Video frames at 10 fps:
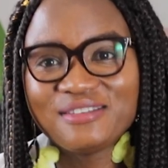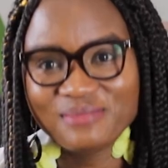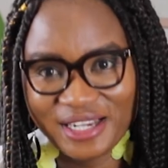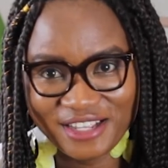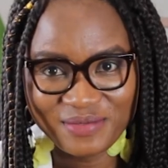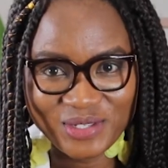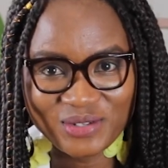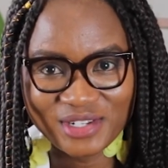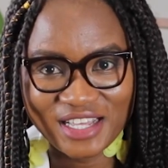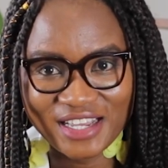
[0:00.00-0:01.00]
My name is
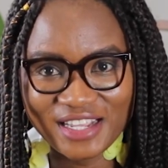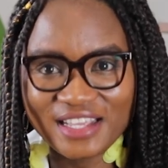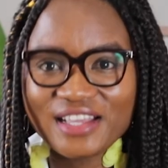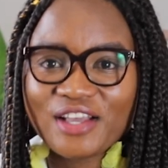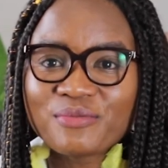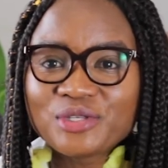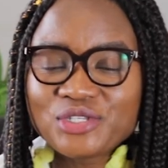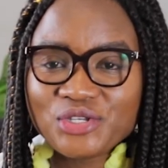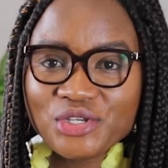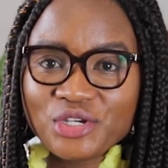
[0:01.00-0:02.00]
Kulani, coming
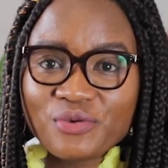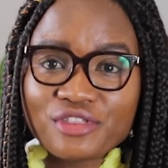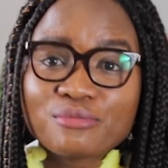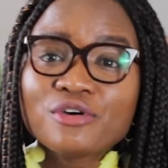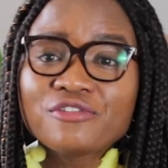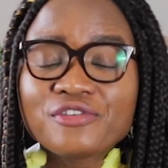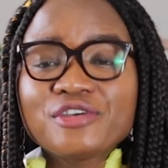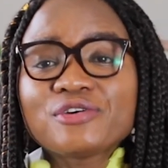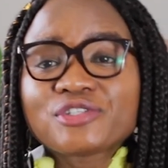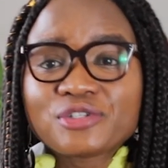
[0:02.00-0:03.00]
to you with more
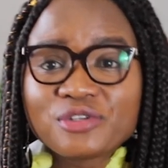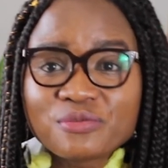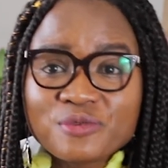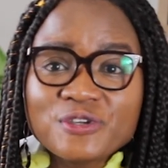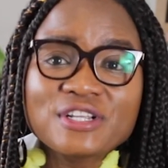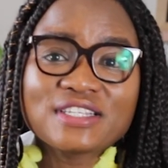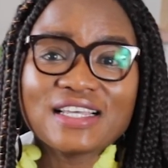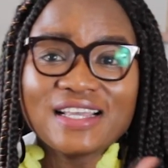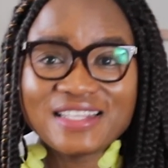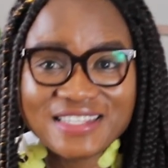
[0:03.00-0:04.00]
videos on computer
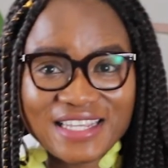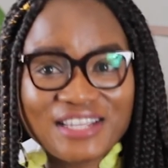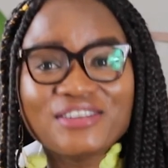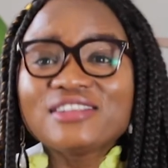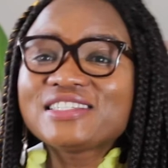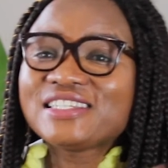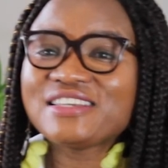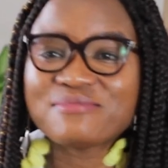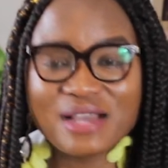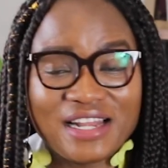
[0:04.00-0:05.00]
science,
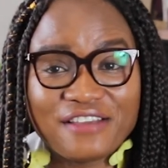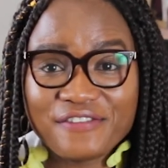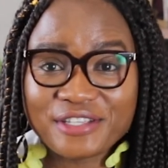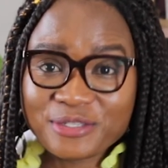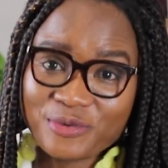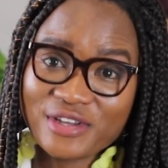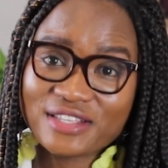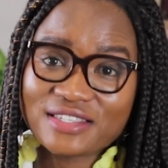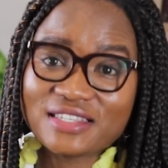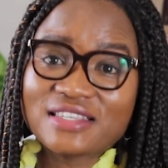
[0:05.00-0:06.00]
technology, my life
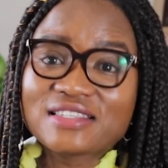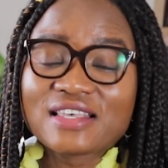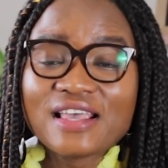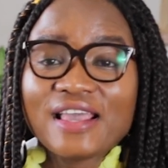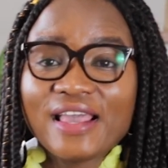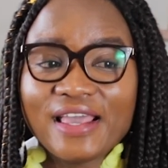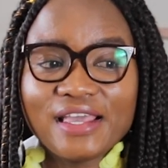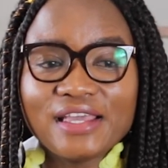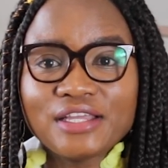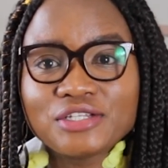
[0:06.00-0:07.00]
experiences.
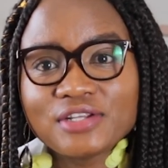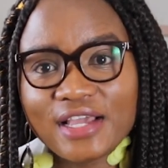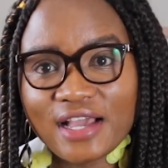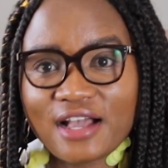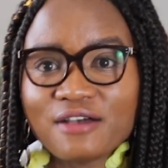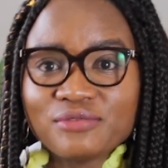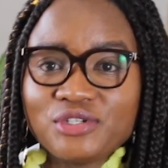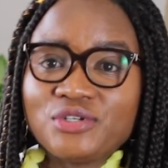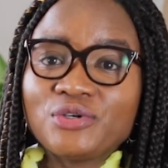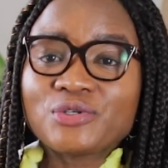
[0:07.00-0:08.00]
And today I come
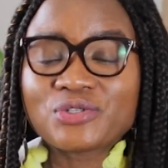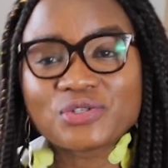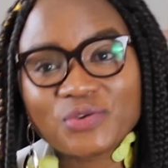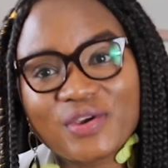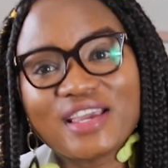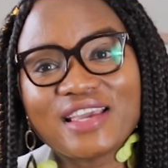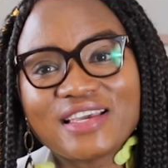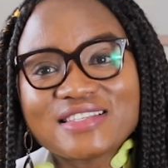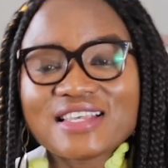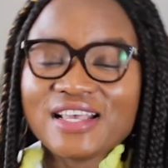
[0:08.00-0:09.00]
to your
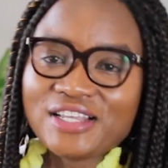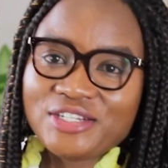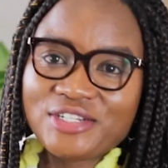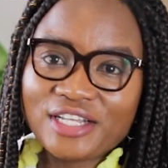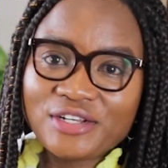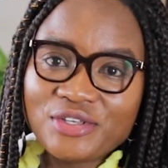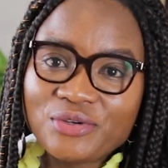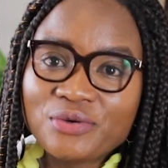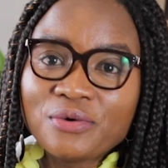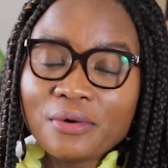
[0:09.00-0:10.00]
screens to tell
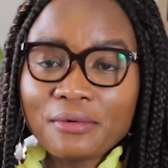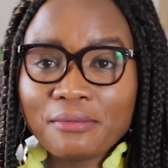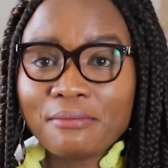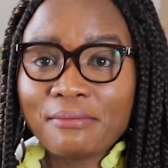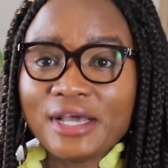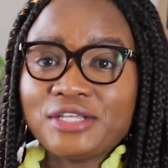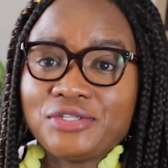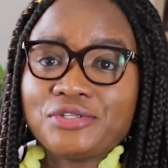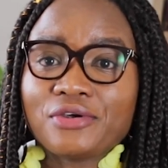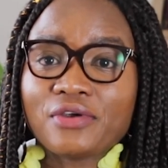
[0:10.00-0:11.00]
you my
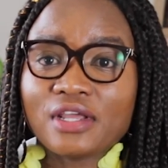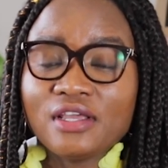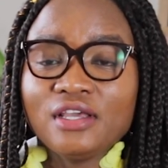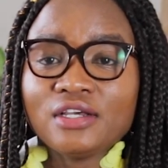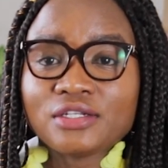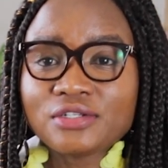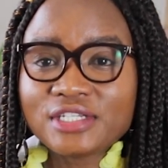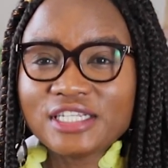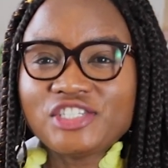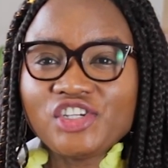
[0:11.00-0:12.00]
story, to
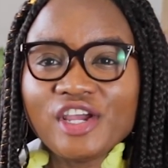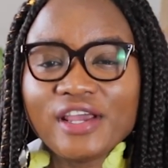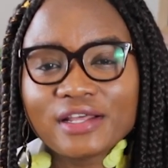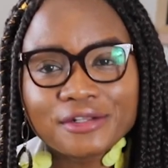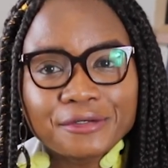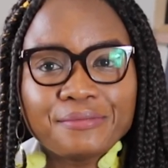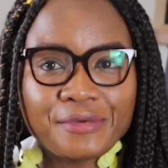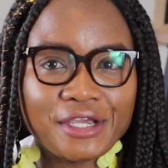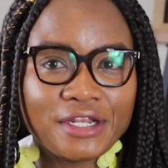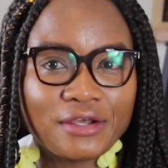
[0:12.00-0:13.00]
share a little
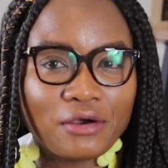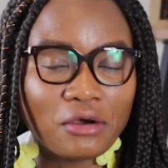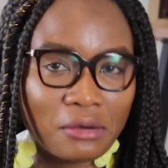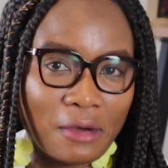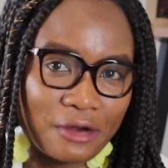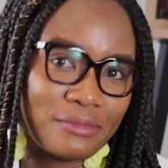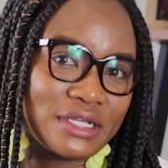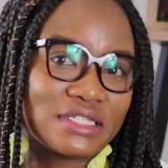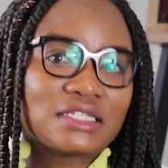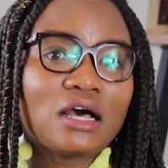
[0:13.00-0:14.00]
bit about
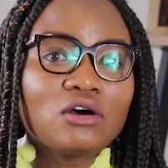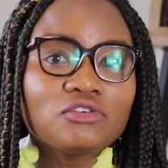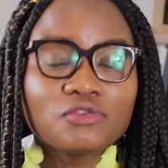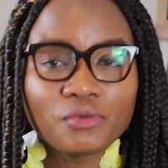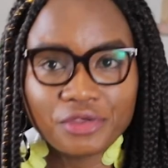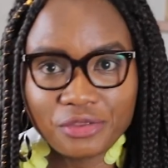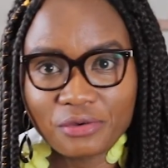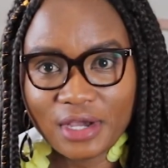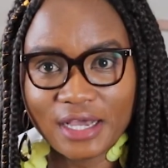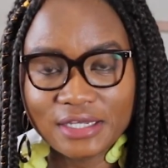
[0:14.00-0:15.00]
myself with you
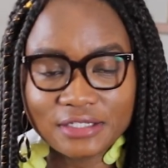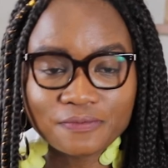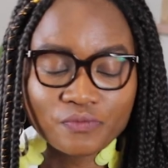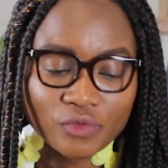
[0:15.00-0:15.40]
guys.